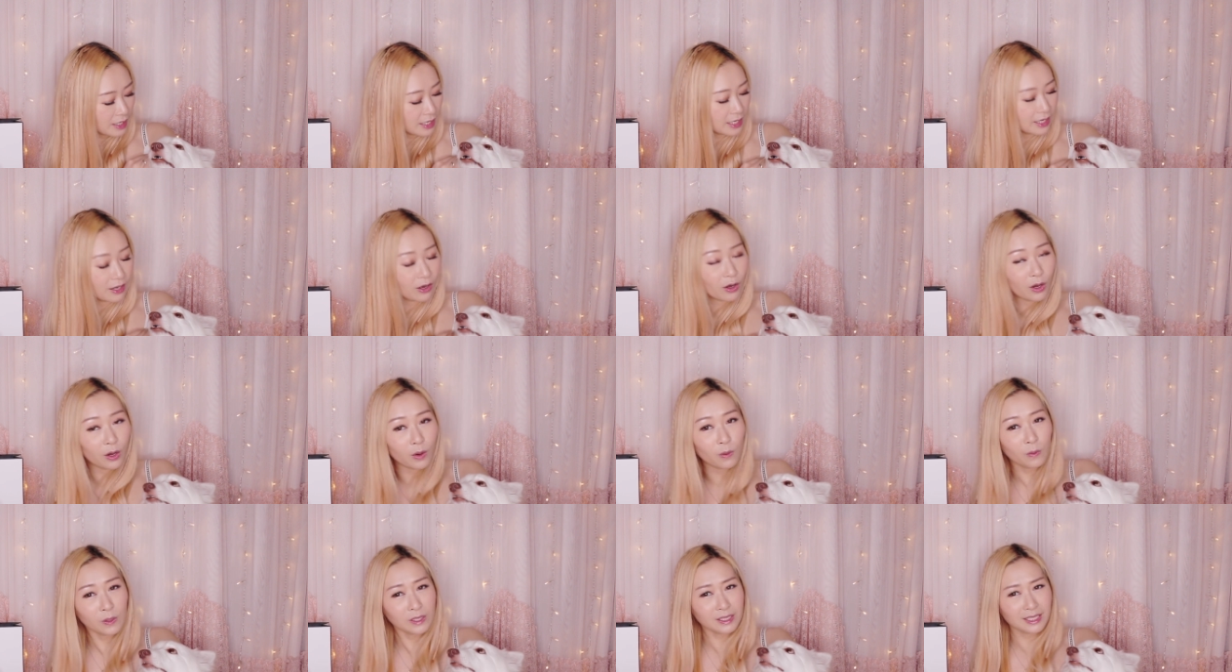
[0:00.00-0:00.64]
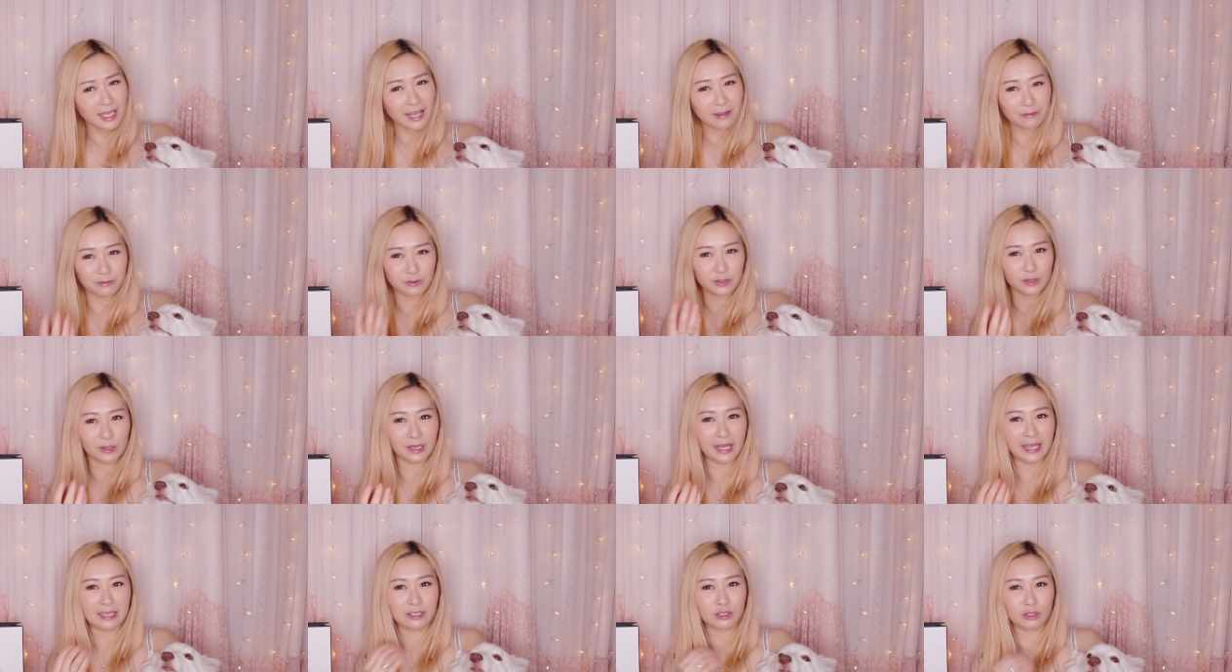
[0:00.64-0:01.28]
He always have
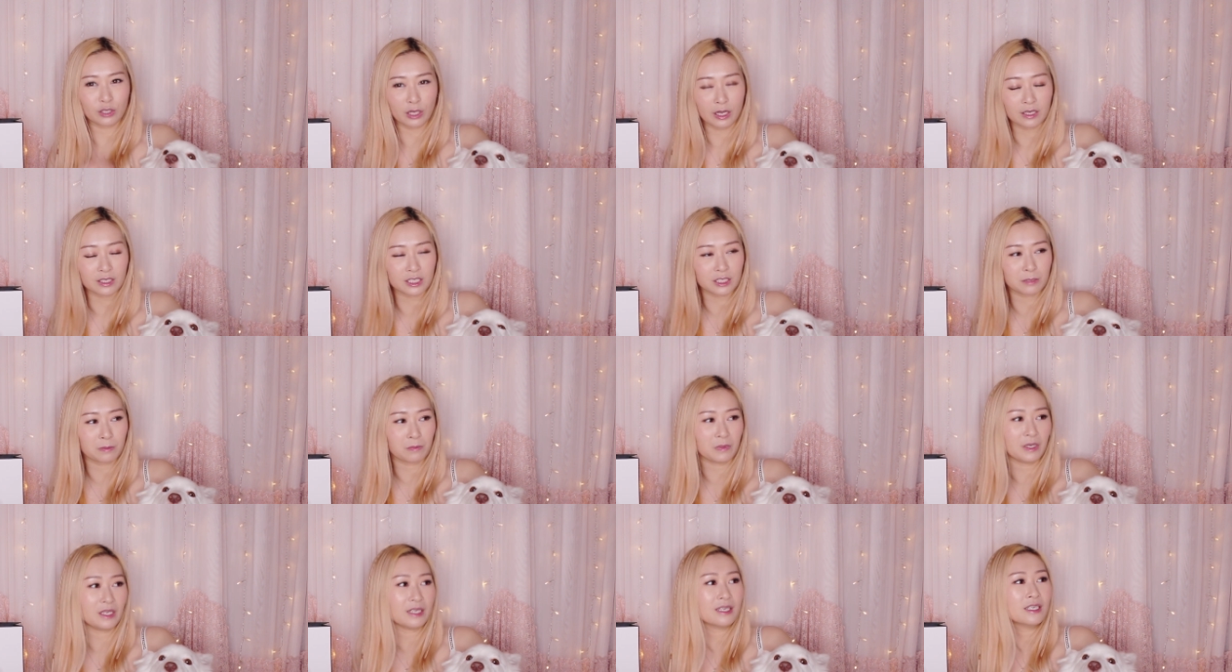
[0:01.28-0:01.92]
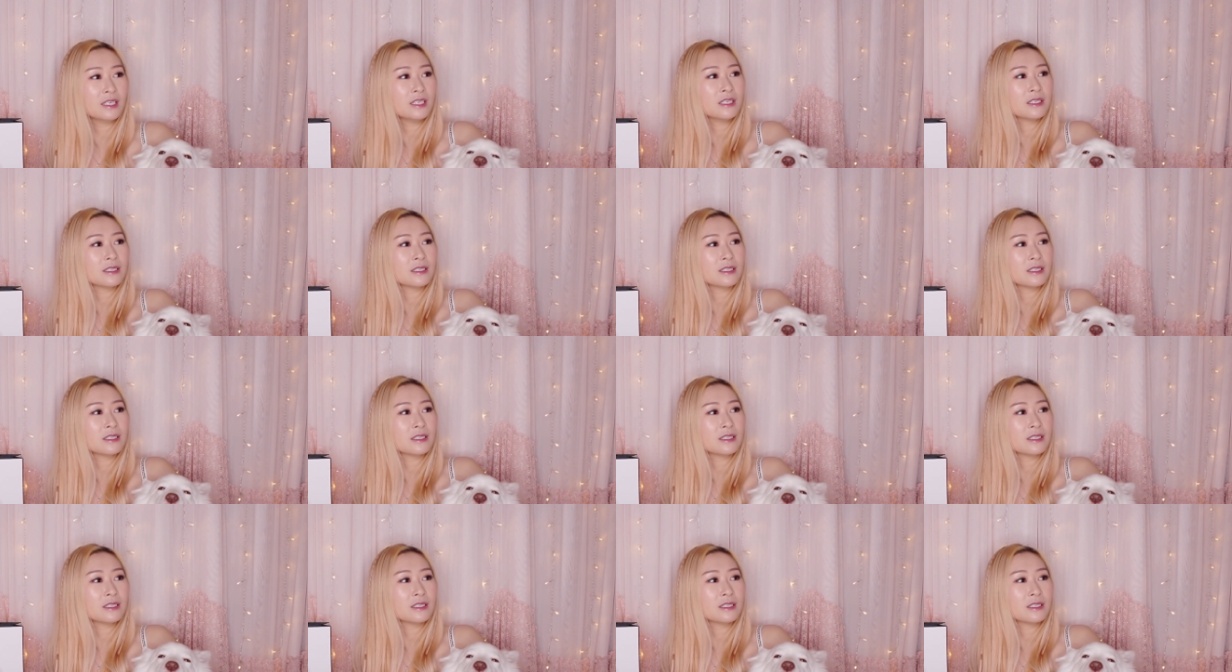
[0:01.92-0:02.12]
to like touch me.